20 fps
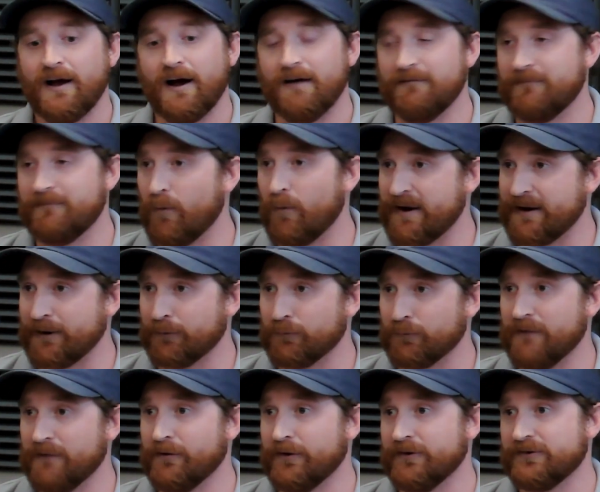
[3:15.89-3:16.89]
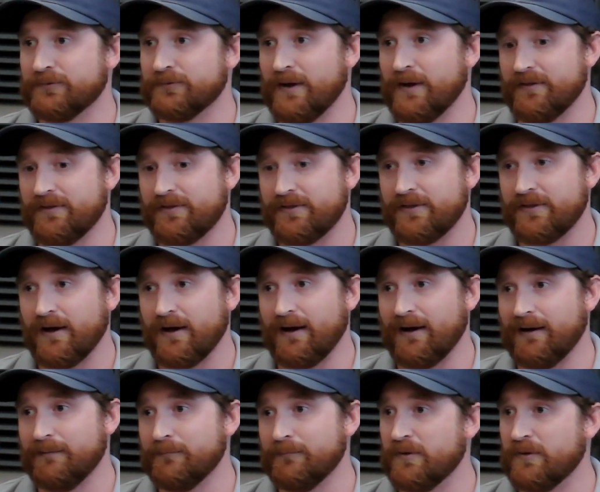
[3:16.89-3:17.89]
avoiding rivers with
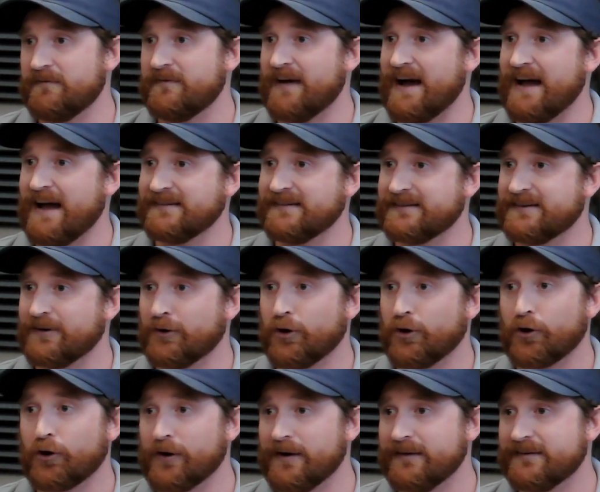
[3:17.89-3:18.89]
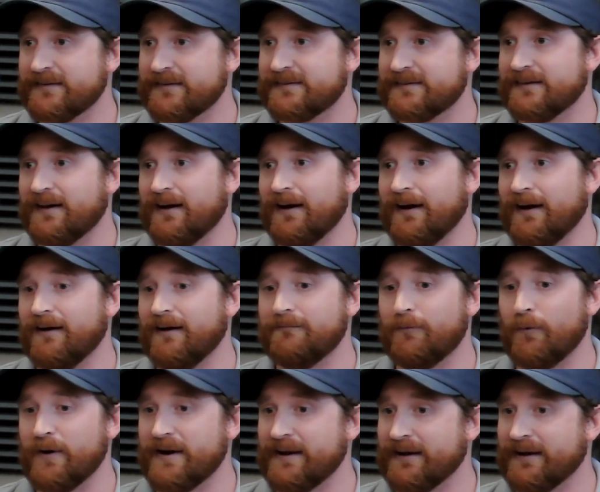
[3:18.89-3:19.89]
fast currents,
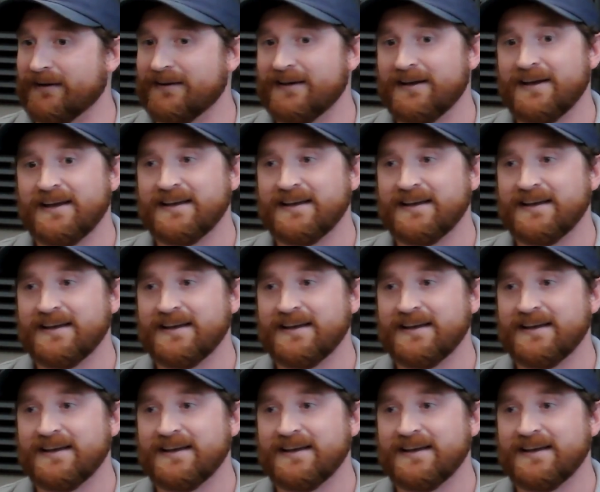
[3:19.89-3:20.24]
avoiding